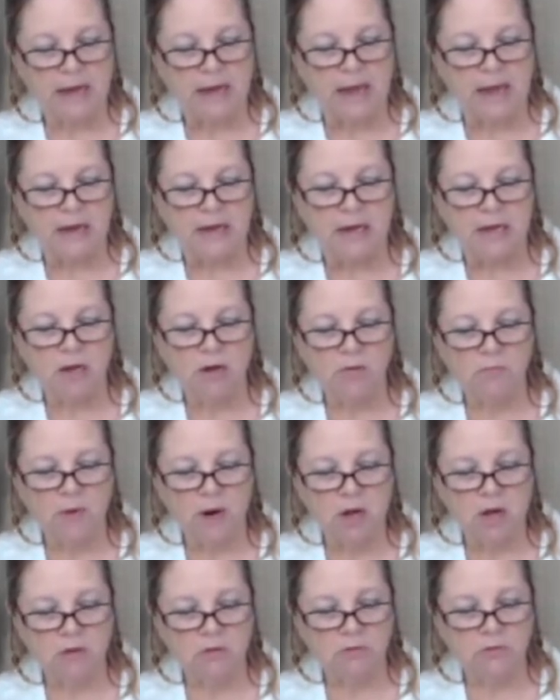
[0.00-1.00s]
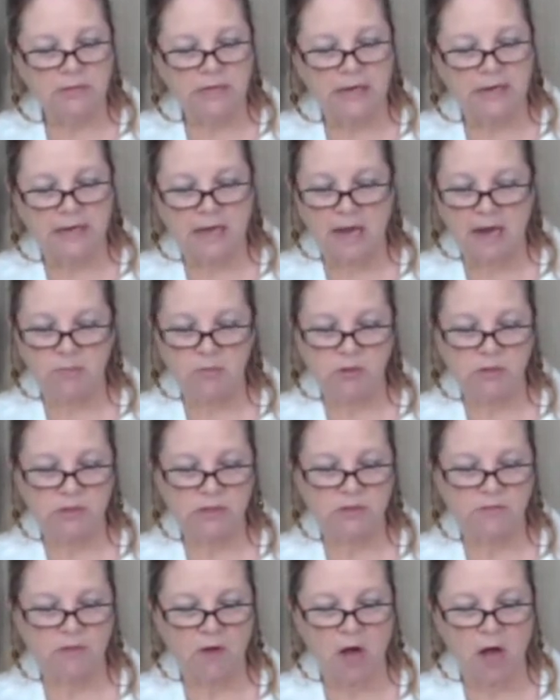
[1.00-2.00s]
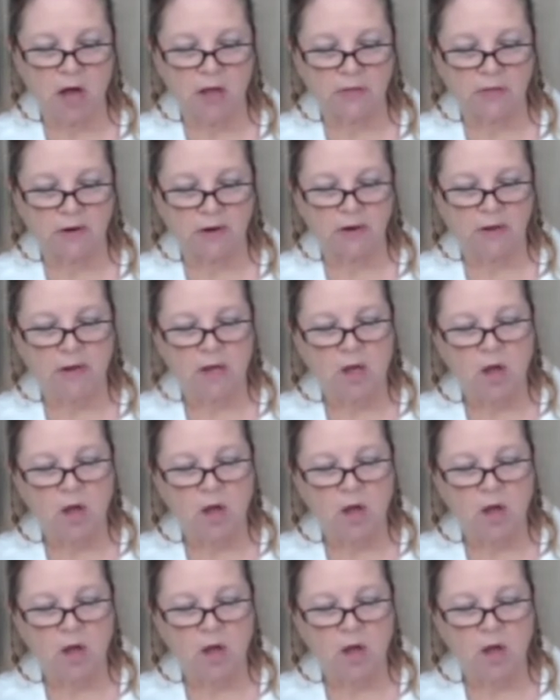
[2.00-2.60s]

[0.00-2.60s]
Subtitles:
And he arose and came to his father.